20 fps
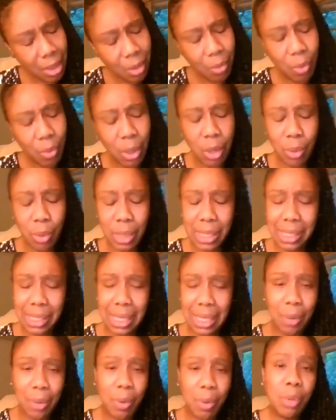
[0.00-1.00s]
what do we
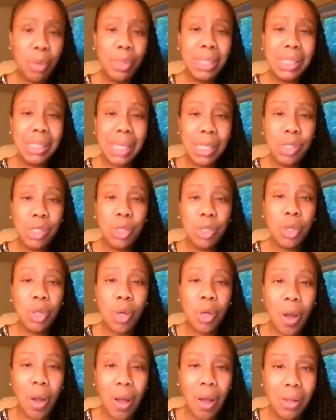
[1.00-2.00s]
say? What do we say to the
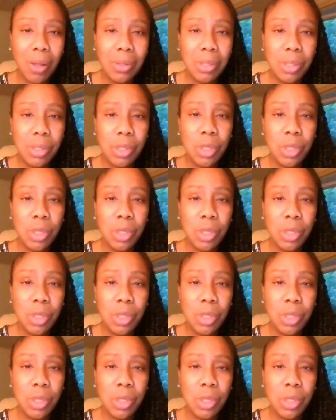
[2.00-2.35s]
called,